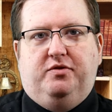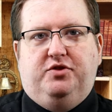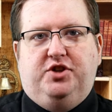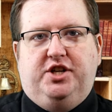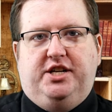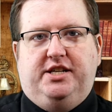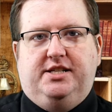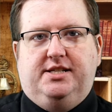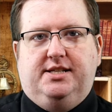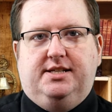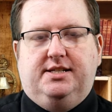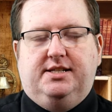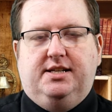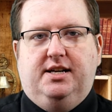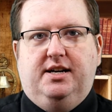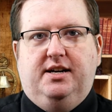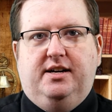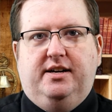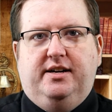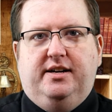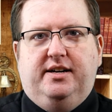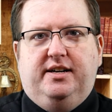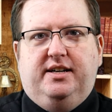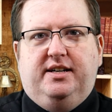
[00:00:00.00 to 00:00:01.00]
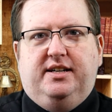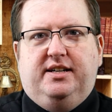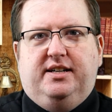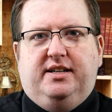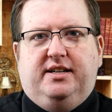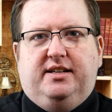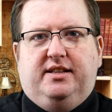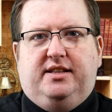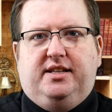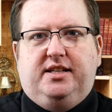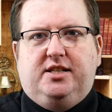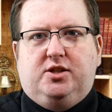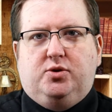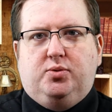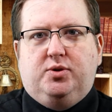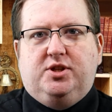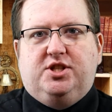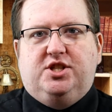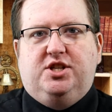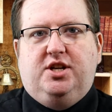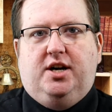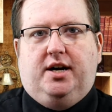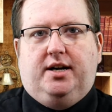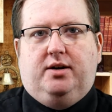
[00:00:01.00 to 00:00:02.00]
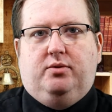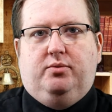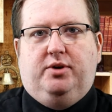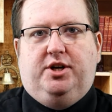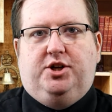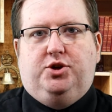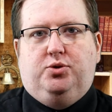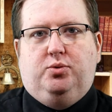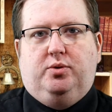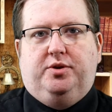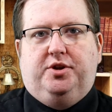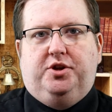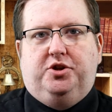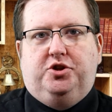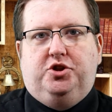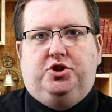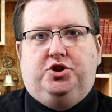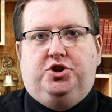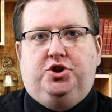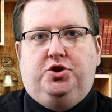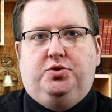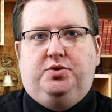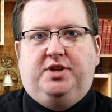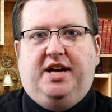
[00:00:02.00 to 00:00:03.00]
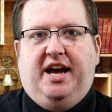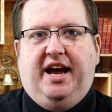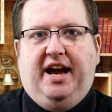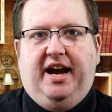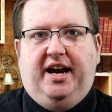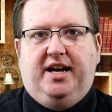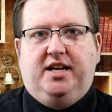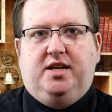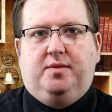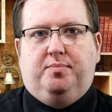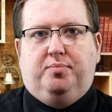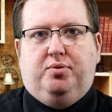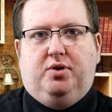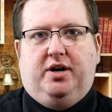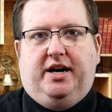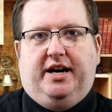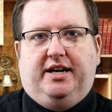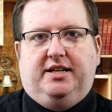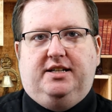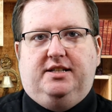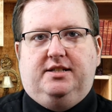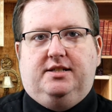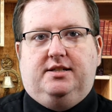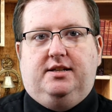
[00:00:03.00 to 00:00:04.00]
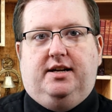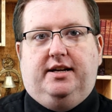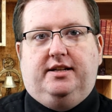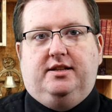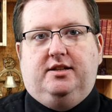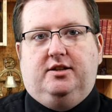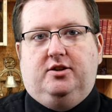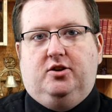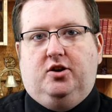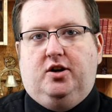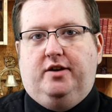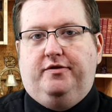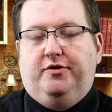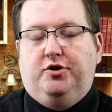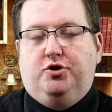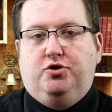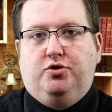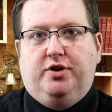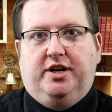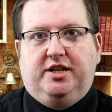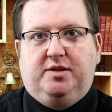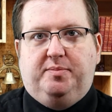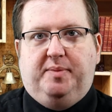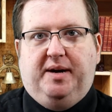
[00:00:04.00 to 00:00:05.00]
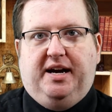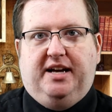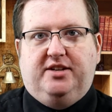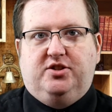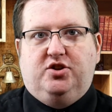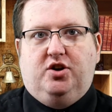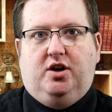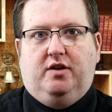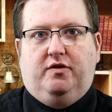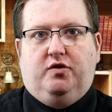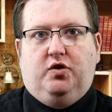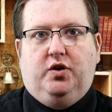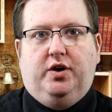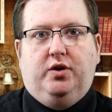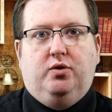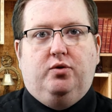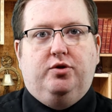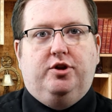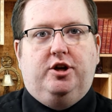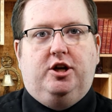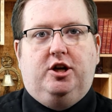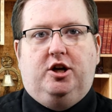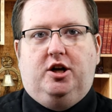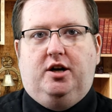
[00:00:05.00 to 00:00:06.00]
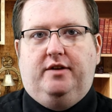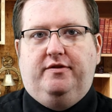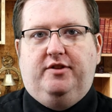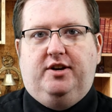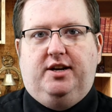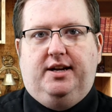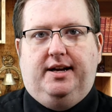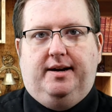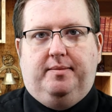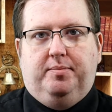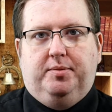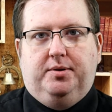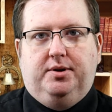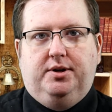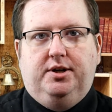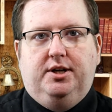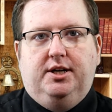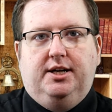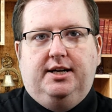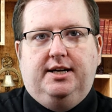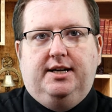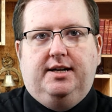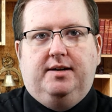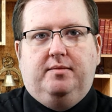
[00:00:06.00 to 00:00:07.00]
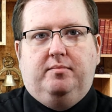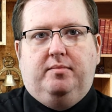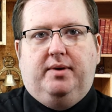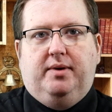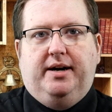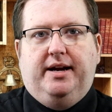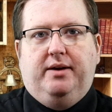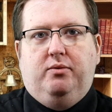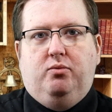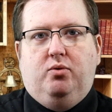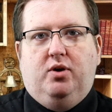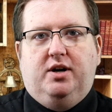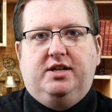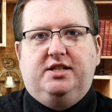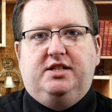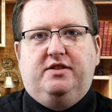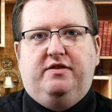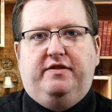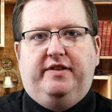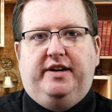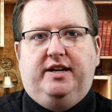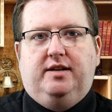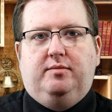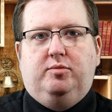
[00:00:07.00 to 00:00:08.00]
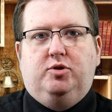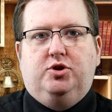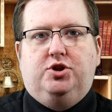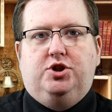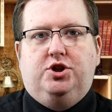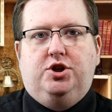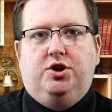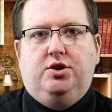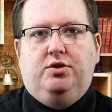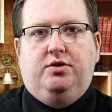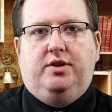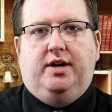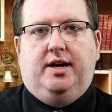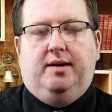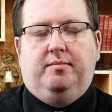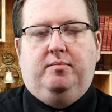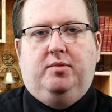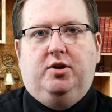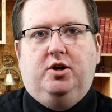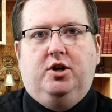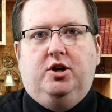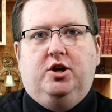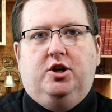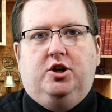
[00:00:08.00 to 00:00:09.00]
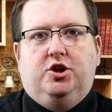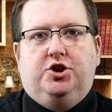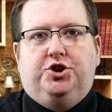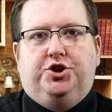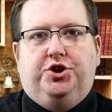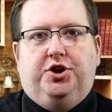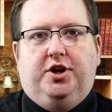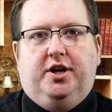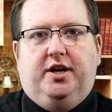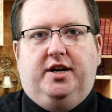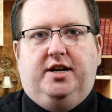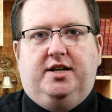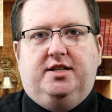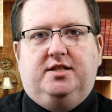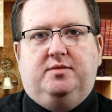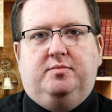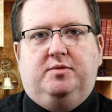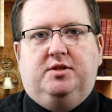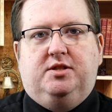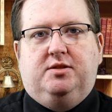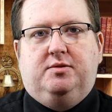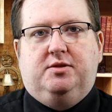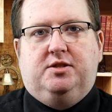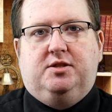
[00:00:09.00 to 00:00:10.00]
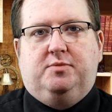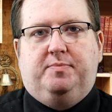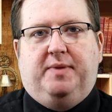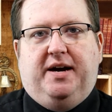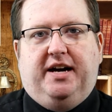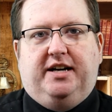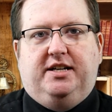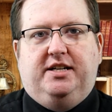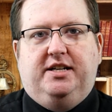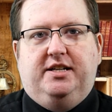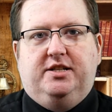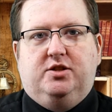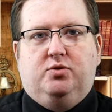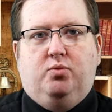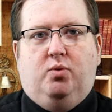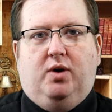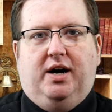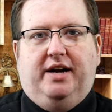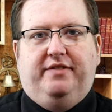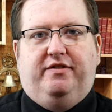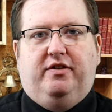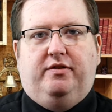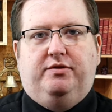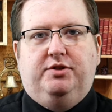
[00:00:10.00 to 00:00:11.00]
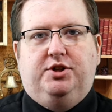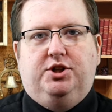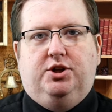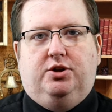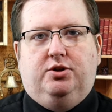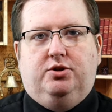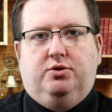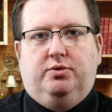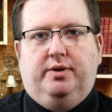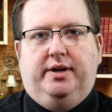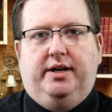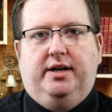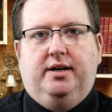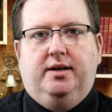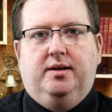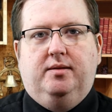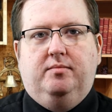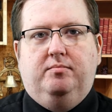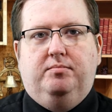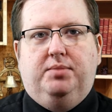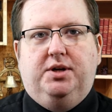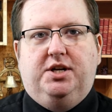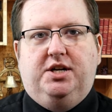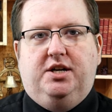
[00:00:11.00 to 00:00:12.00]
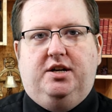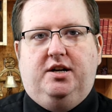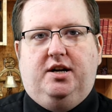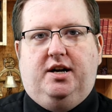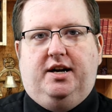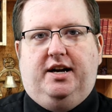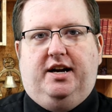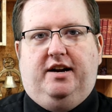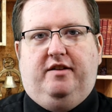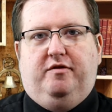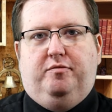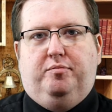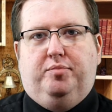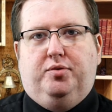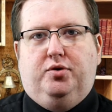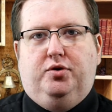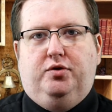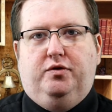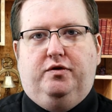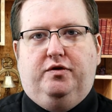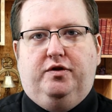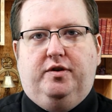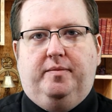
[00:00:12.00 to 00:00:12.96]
Jesus. This was not a ritual that the Jews had to practice, like the law of the trespass offering or the law of the leper, but it was available to them, should a husband suspect his wife of adultery, but did not have proof.